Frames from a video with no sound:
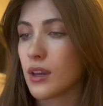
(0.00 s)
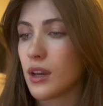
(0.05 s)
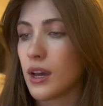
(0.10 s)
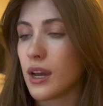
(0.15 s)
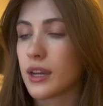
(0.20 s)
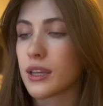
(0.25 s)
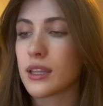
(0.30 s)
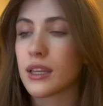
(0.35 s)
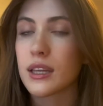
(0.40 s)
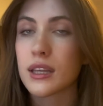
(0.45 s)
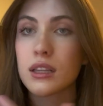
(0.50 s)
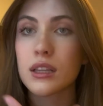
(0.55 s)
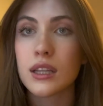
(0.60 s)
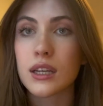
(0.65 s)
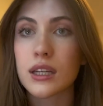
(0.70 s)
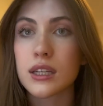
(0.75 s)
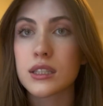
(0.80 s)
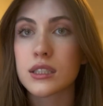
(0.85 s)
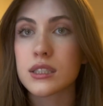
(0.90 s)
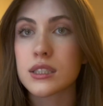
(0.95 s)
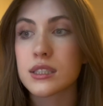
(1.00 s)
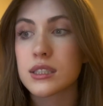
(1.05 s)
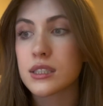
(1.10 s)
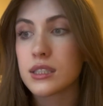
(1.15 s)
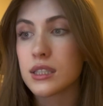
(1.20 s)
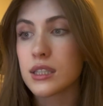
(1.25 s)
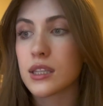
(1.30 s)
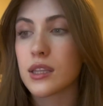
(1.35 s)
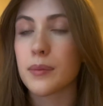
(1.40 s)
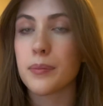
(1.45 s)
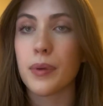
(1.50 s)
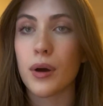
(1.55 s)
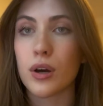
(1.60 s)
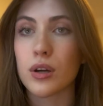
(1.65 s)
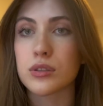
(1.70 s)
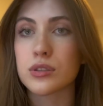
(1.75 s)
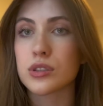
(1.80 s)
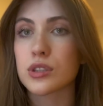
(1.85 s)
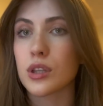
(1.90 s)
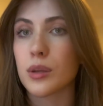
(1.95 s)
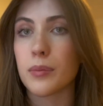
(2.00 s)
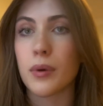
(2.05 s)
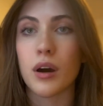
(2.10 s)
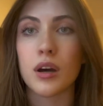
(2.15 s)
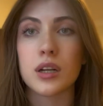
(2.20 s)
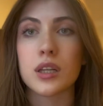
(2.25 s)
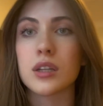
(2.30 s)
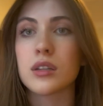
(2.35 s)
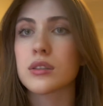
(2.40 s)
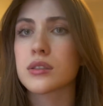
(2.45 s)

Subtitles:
I could like click to see the parts of the body